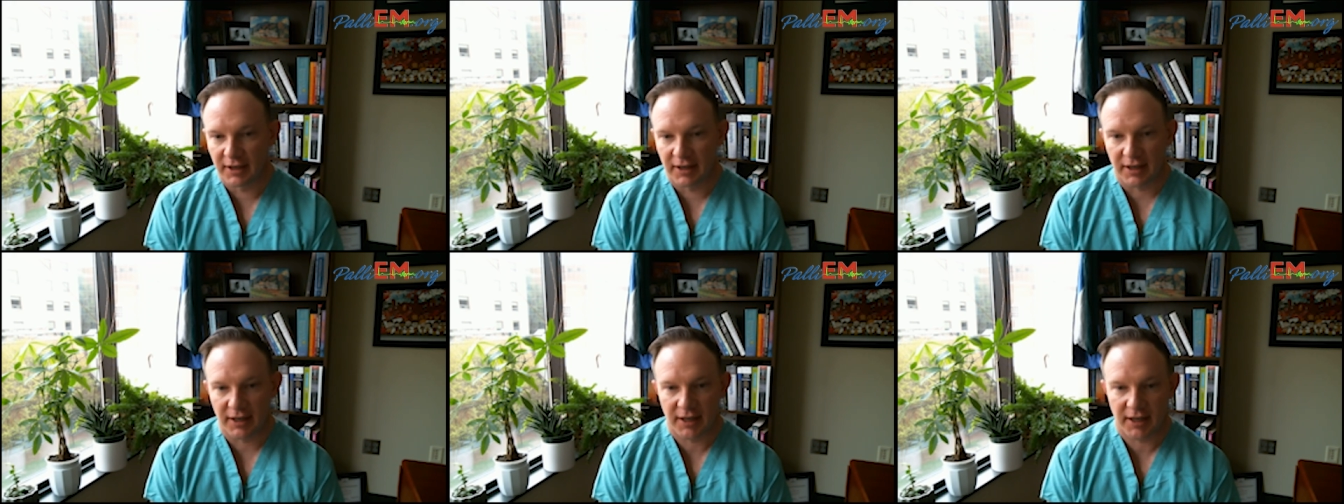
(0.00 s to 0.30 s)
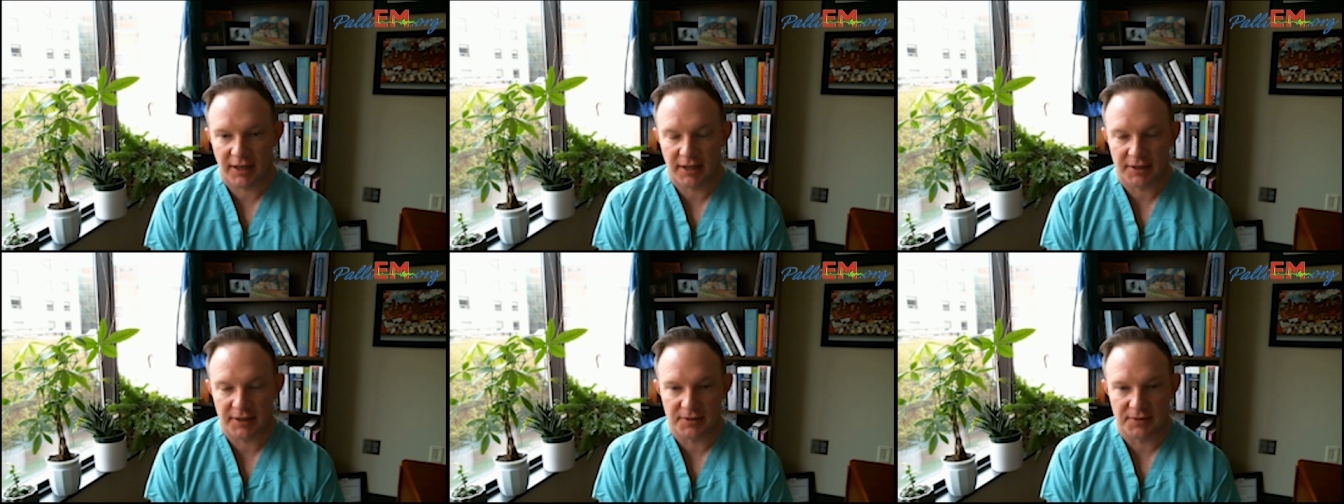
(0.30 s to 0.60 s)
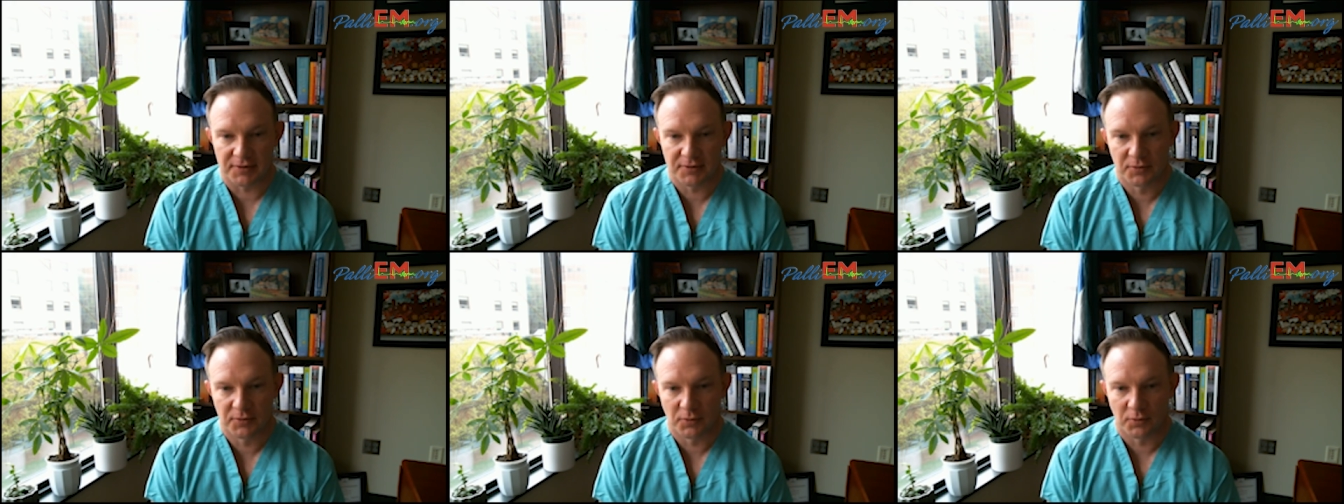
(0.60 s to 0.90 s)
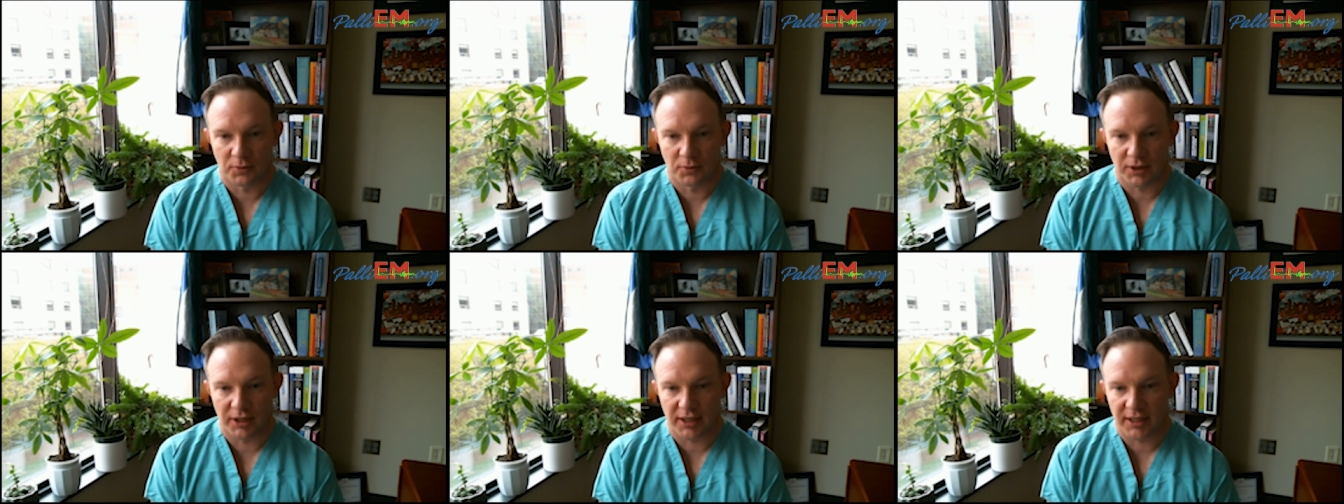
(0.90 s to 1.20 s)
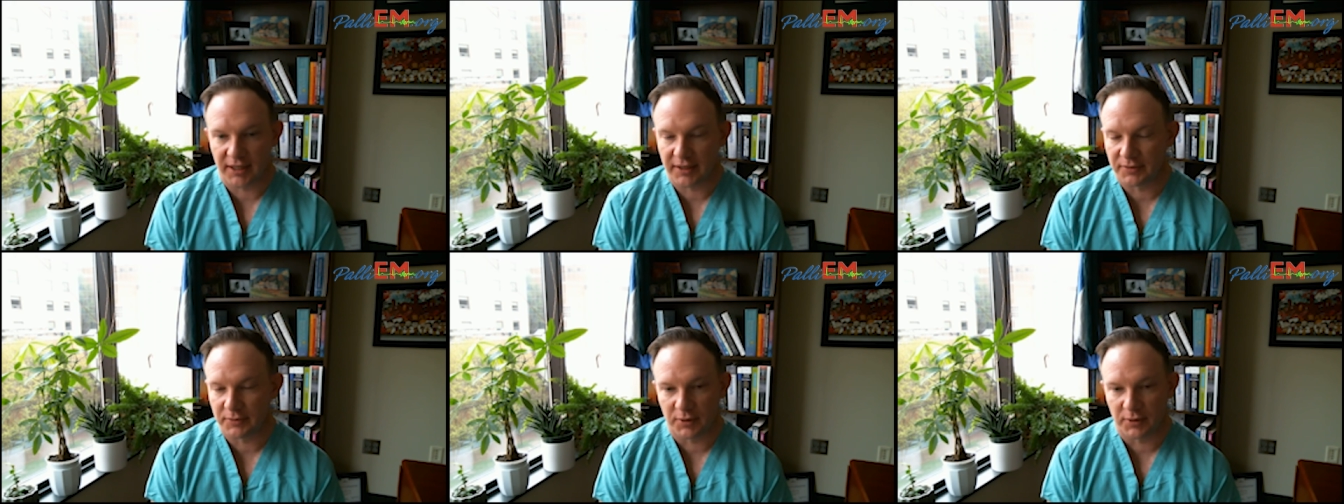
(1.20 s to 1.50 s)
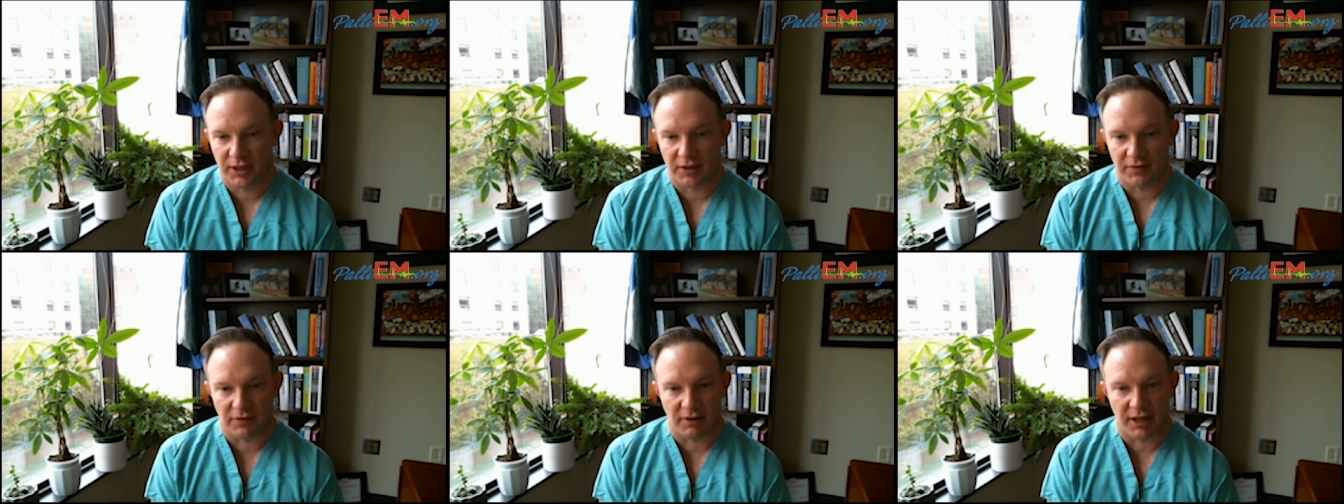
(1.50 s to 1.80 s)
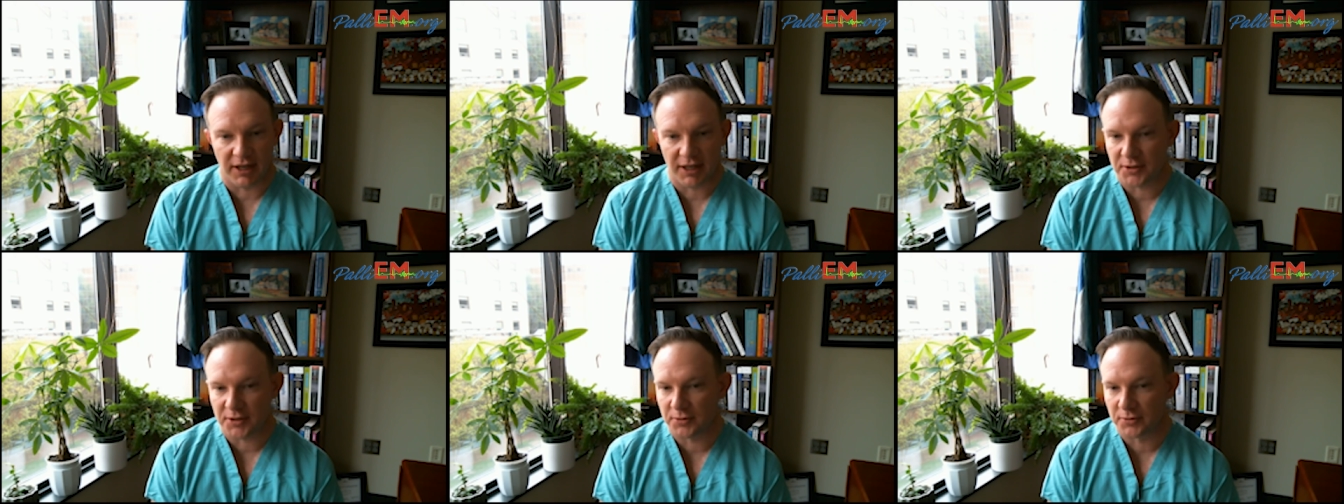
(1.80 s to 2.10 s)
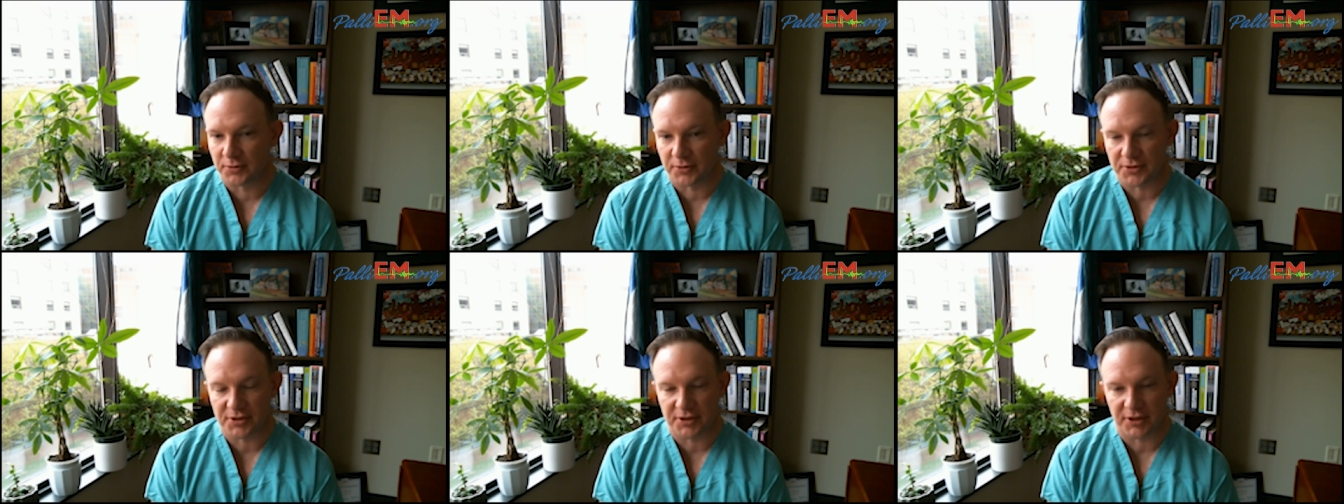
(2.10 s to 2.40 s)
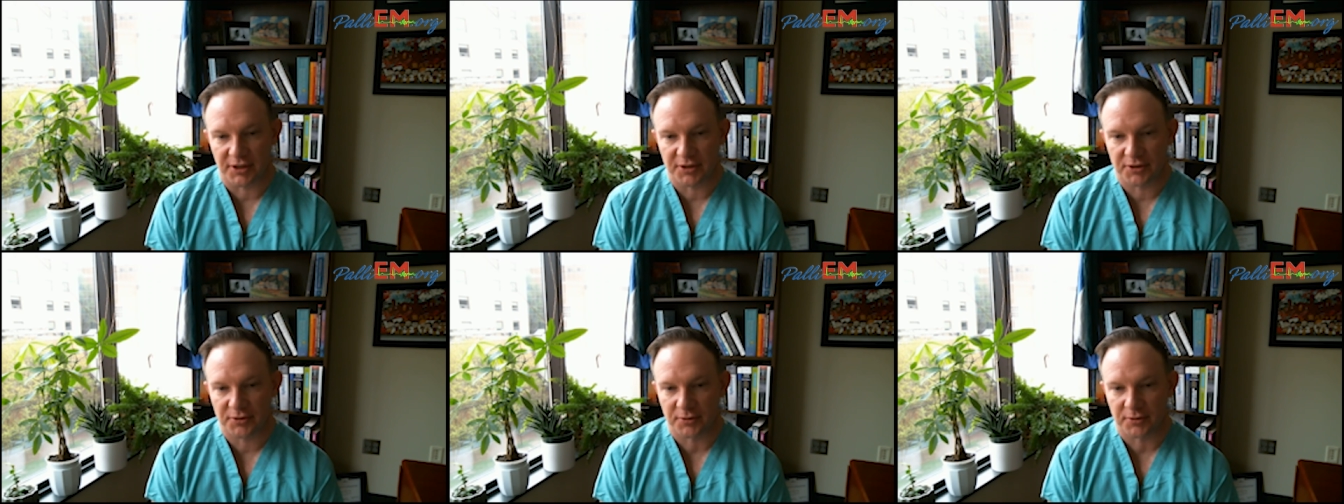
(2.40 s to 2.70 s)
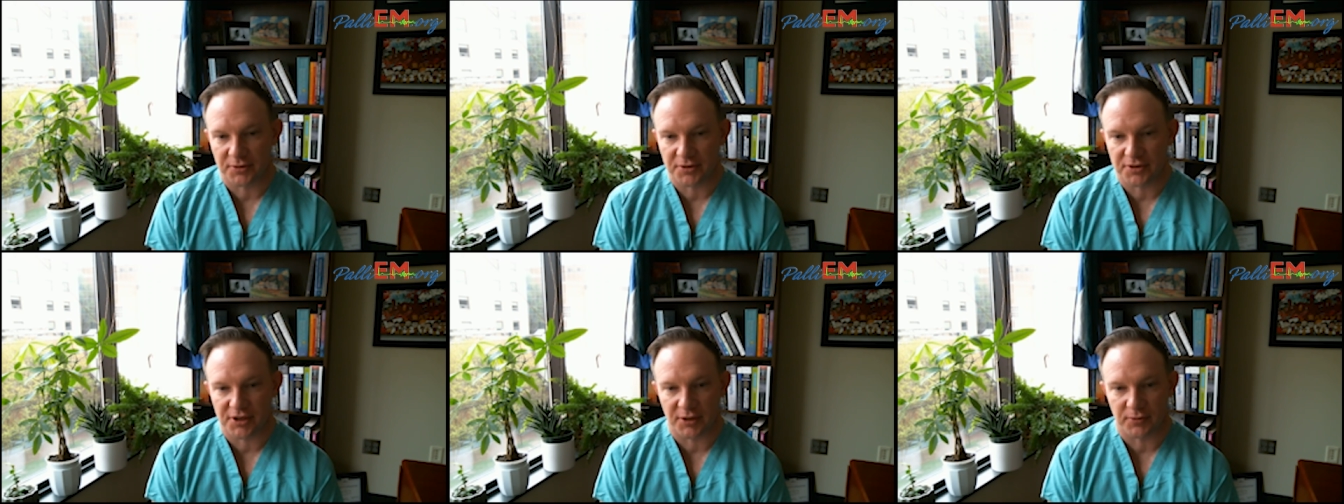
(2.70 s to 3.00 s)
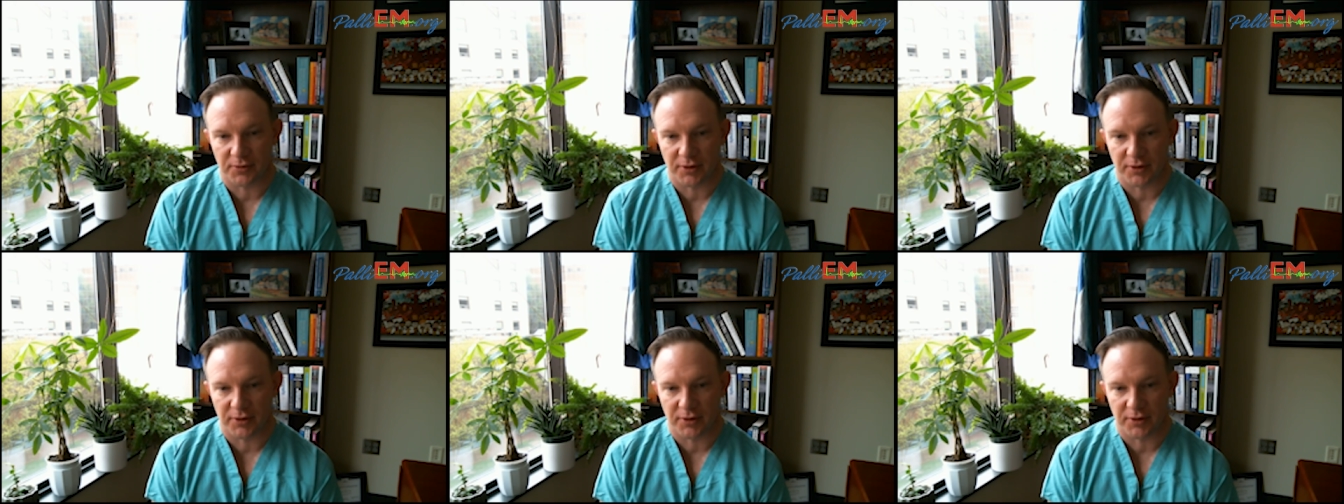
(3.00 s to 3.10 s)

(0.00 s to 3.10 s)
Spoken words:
and we have a lot of tools in our tool shed.